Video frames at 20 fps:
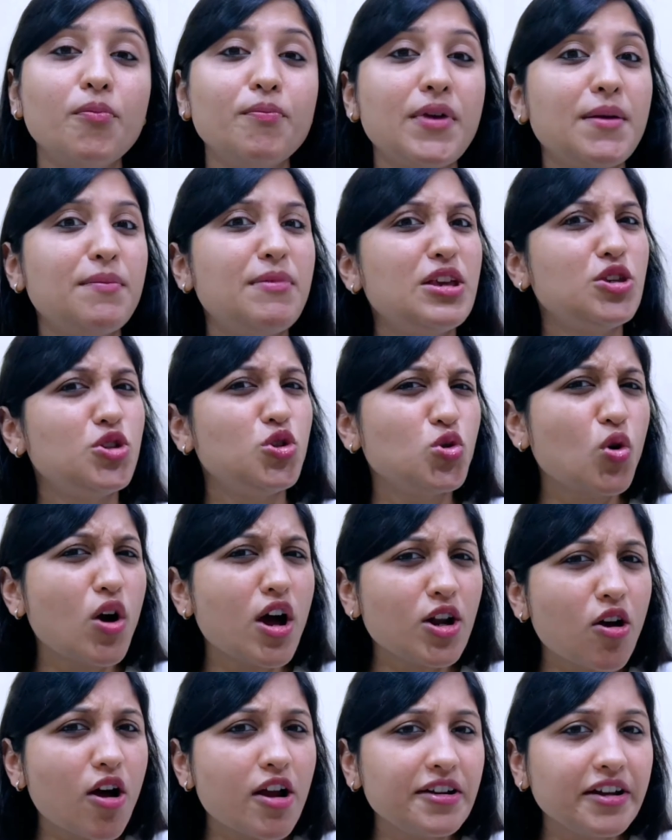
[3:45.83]
maybe you
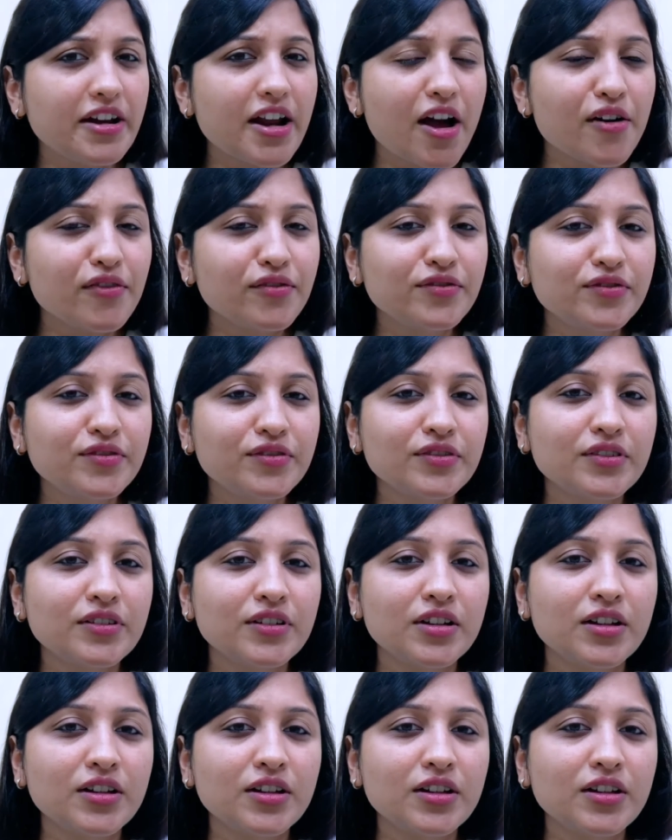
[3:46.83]
are not enough?